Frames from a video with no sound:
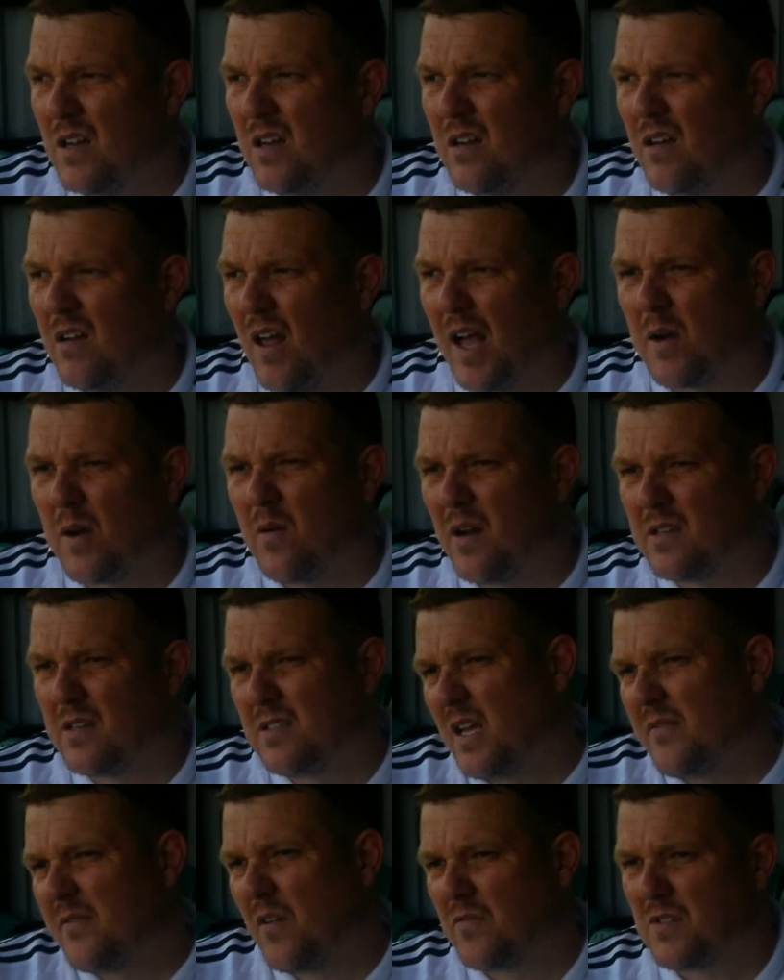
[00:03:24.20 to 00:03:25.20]
Likewise,
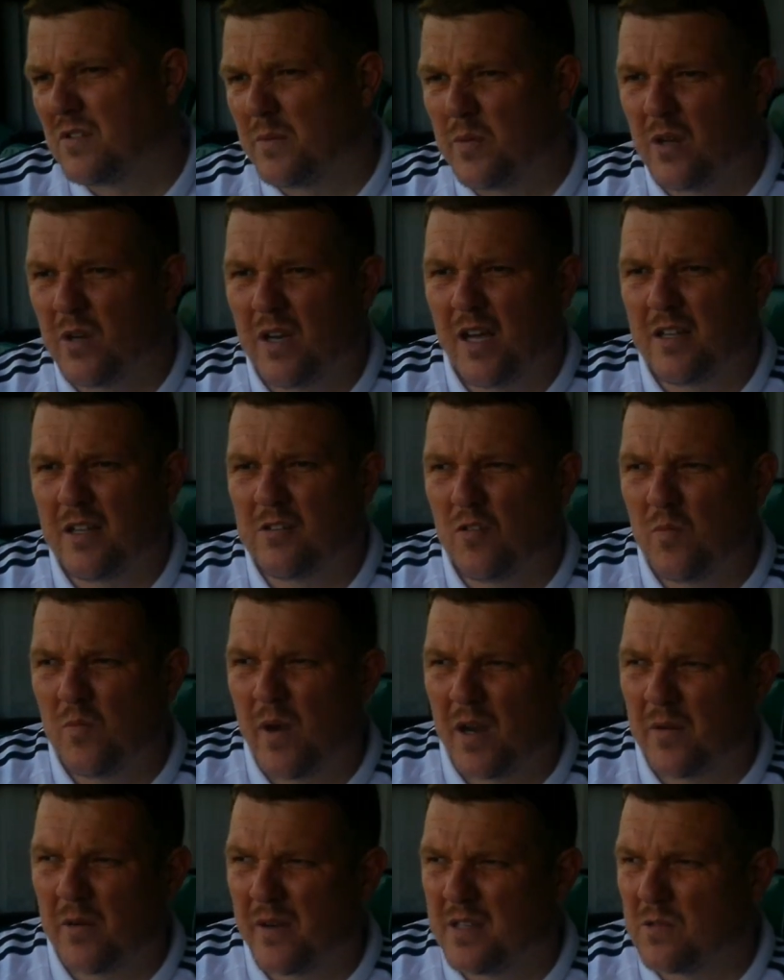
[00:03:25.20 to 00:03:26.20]
they've obviously put their 2
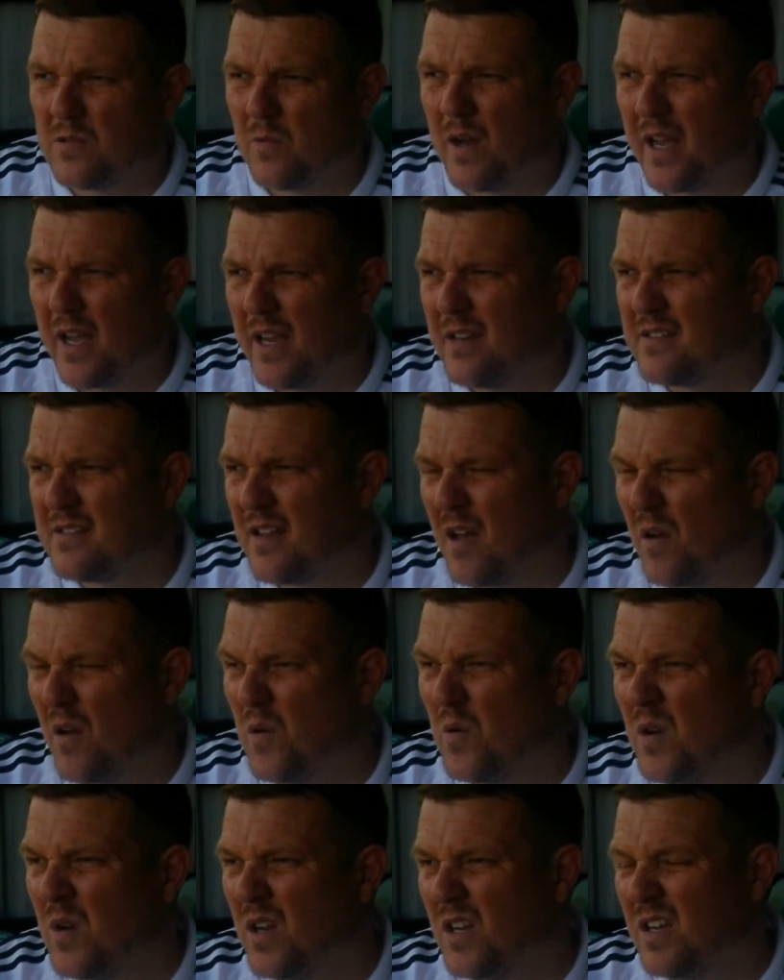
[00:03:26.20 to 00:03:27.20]
penalties away, so
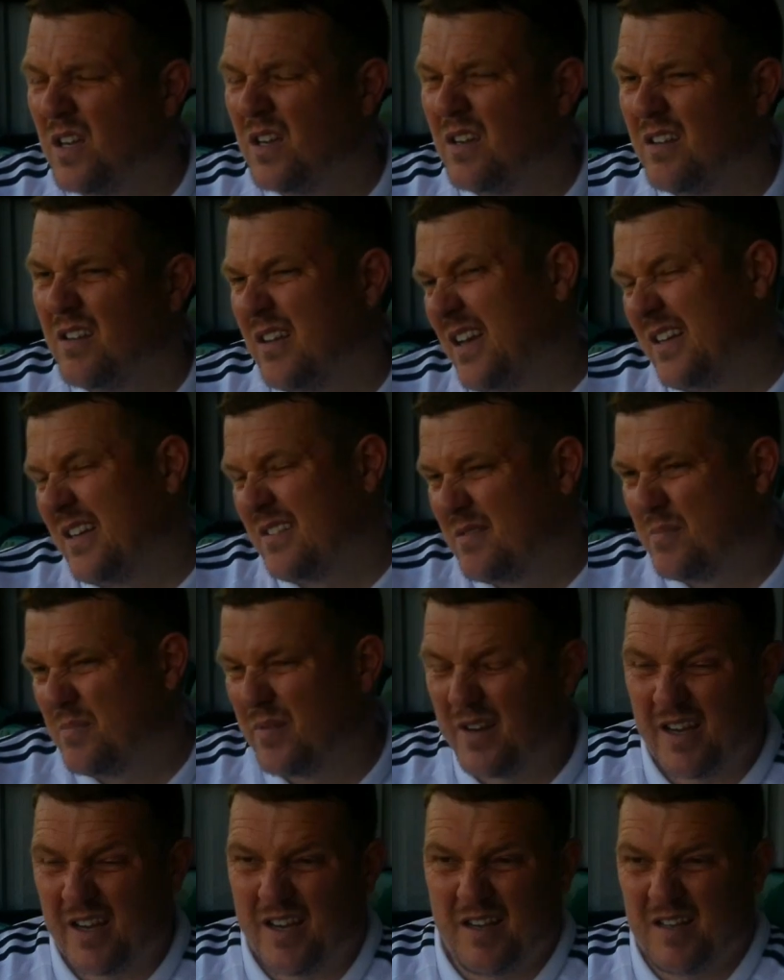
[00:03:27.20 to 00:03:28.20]
it
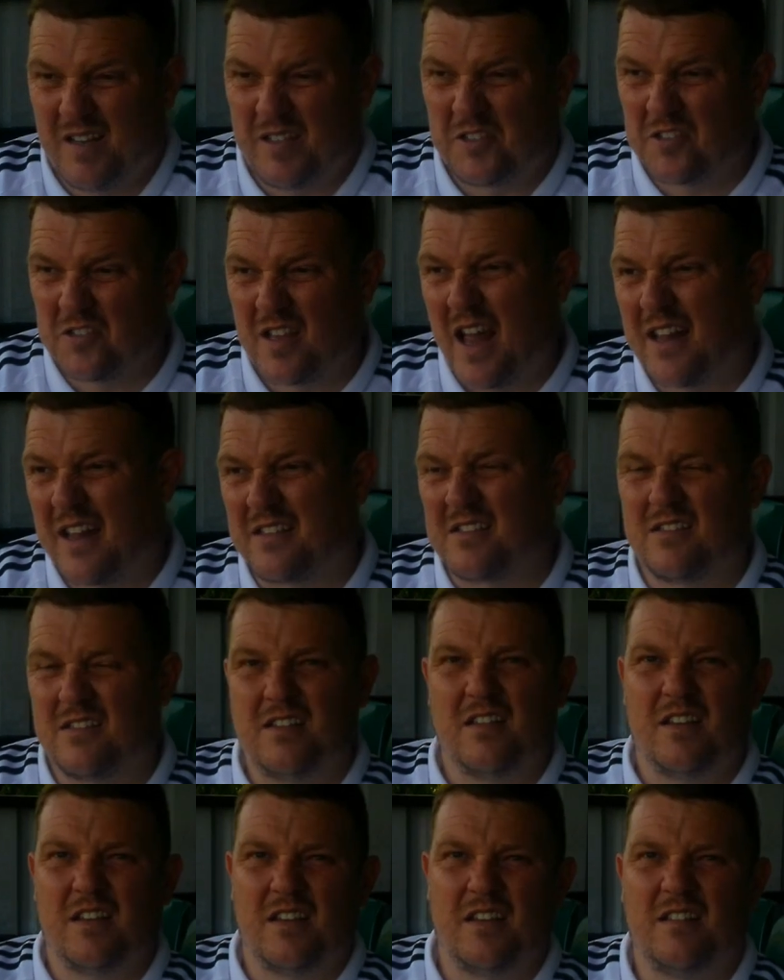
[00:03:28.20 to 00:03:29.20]
just adds to
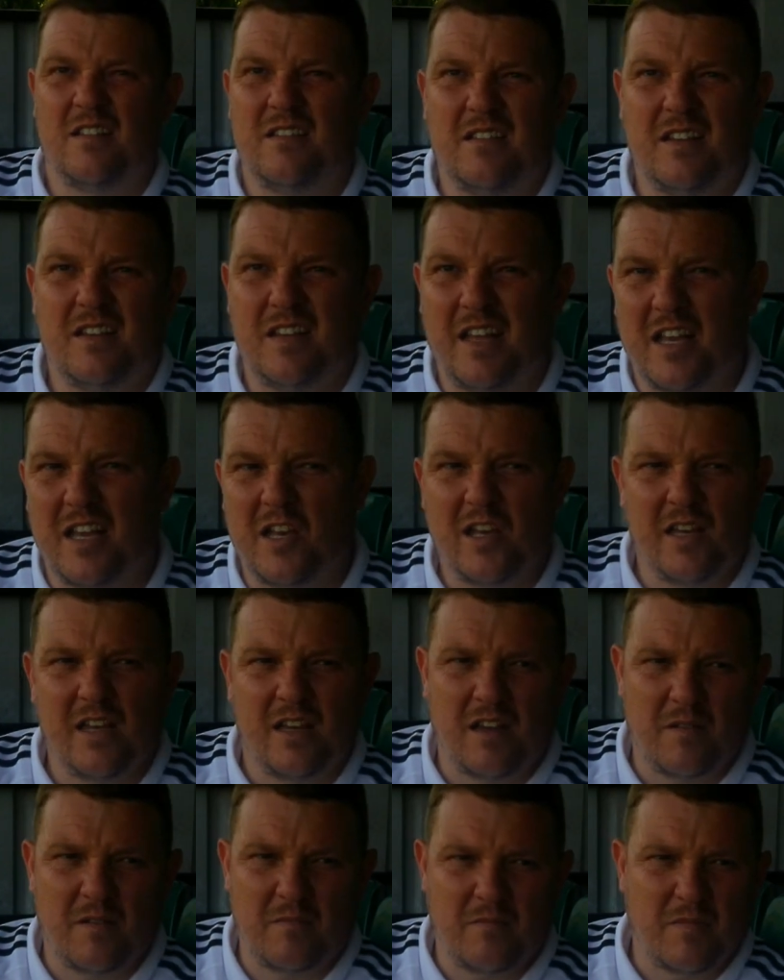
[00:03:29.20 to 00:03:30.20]
the
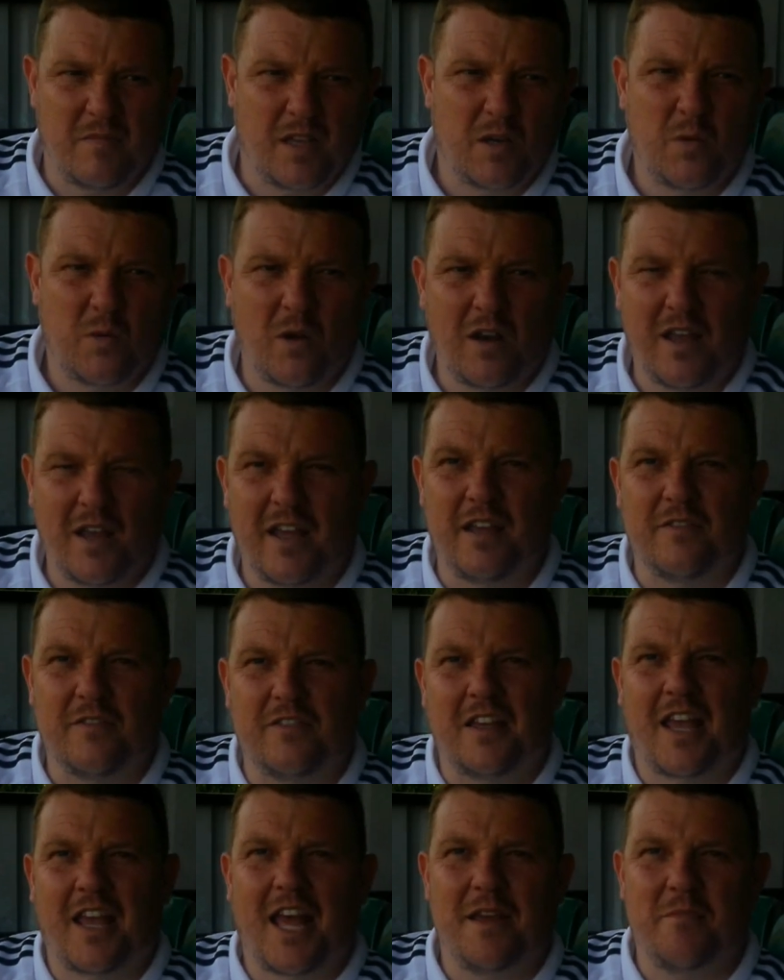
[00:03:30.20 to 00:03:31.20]
equality of the
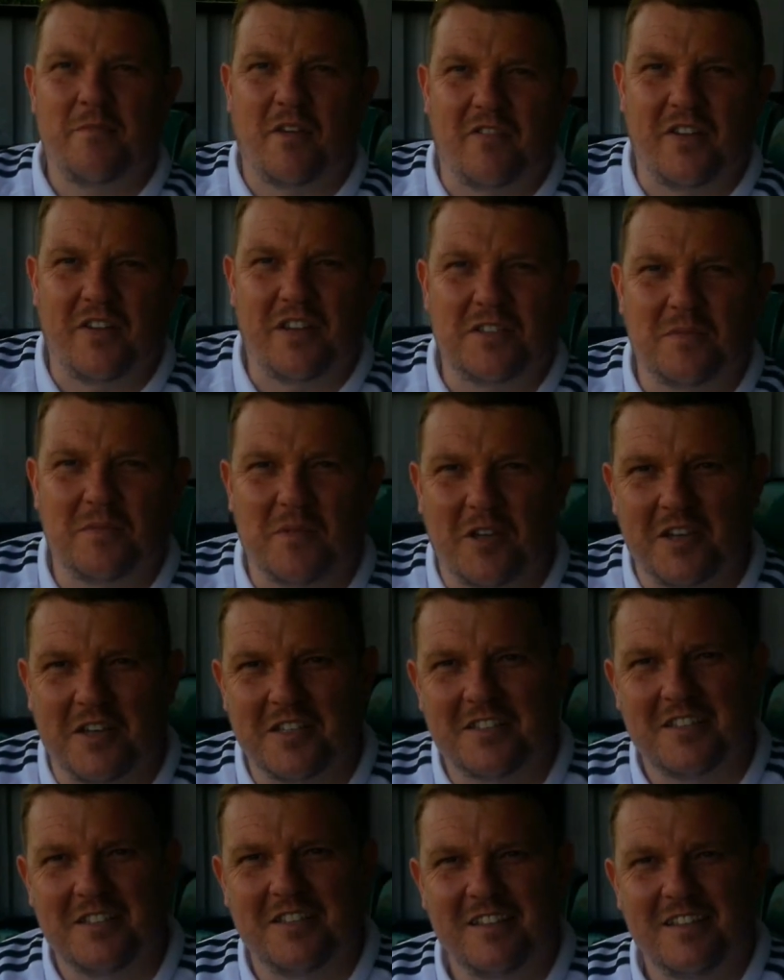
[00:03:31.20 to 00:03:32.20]
game, I think, to be honest.